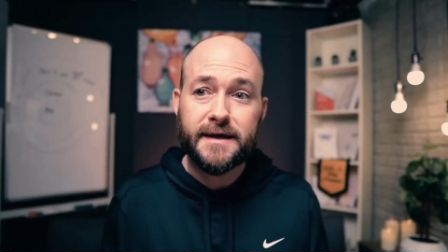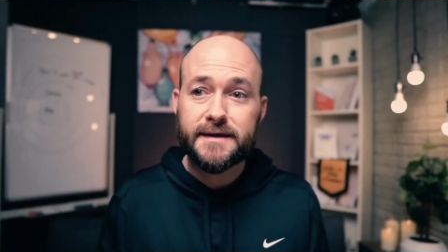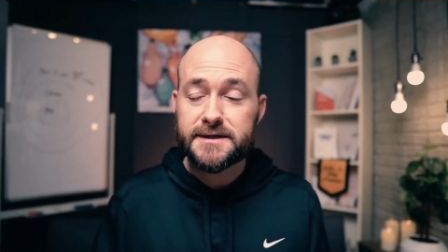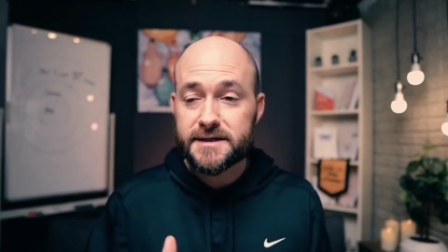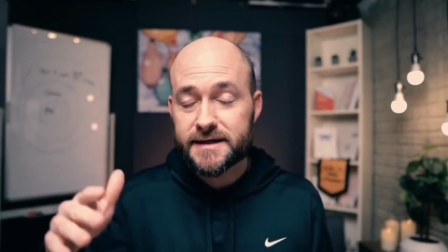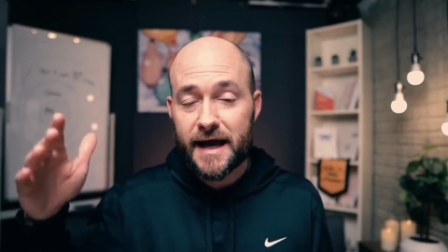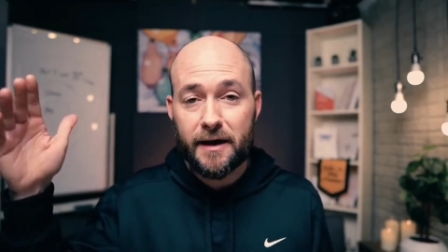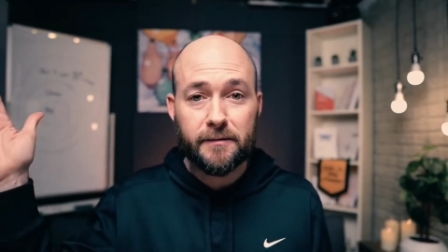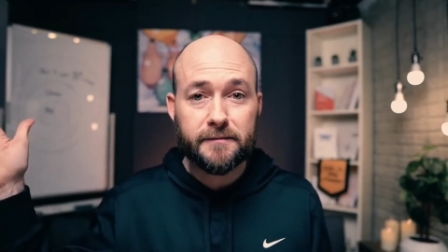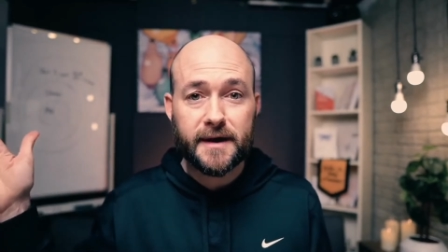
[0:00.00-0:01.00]
She's
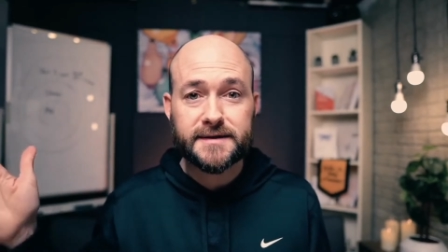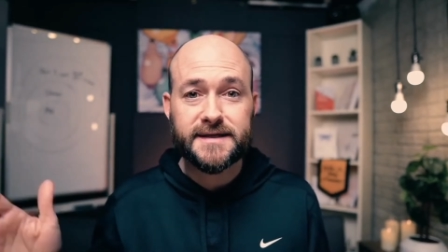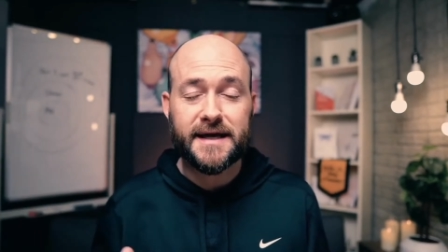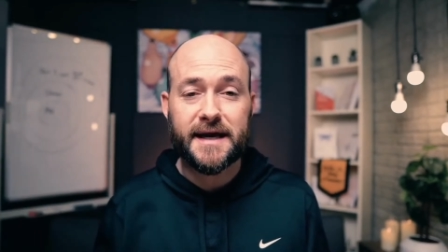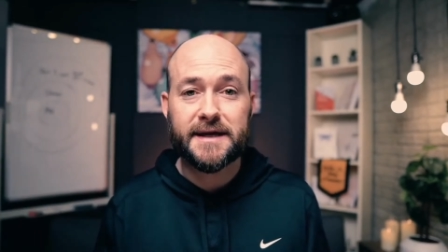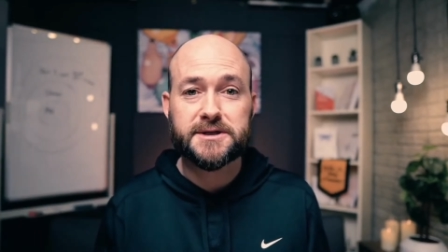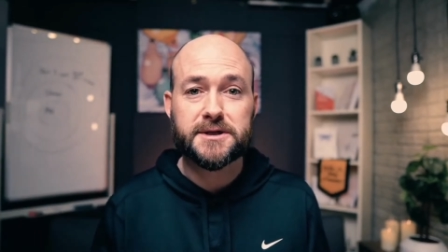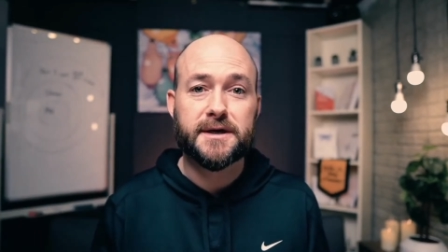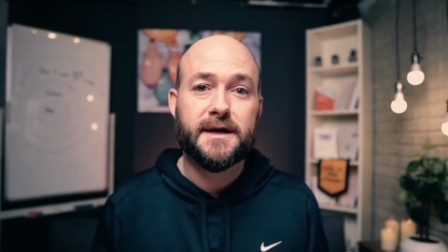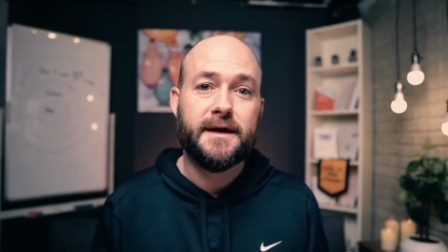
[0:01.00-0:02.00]
now a
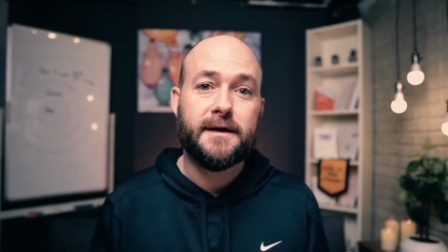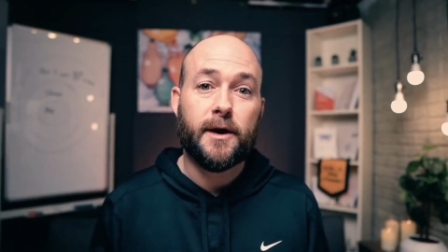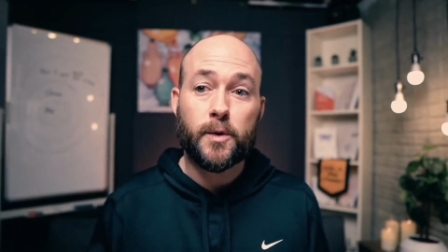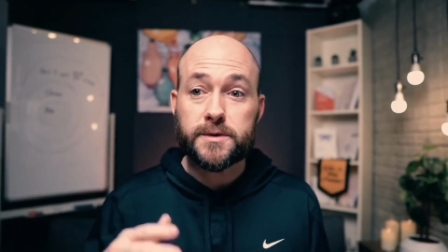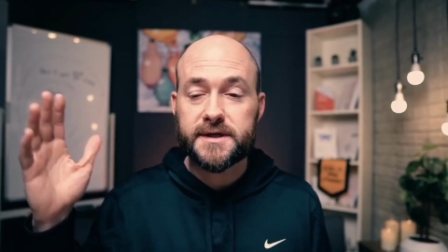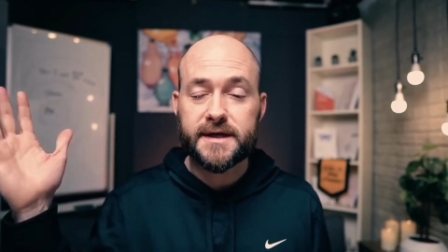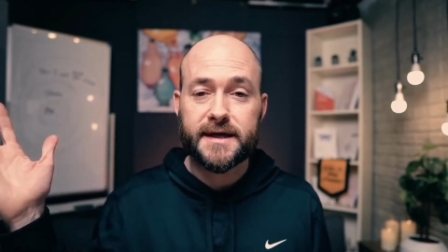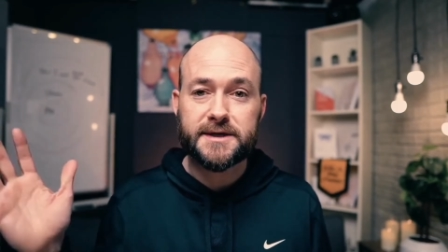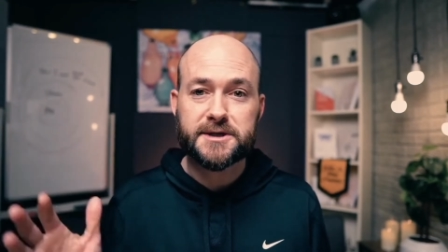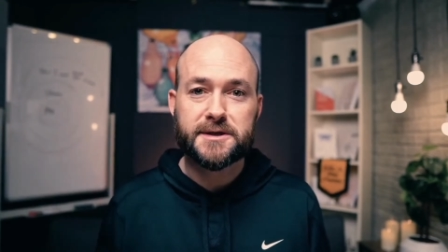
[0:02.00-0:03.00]
teenager, old
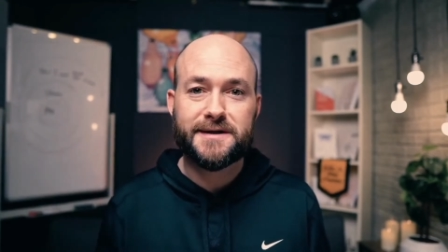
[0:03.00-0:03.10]
teenager.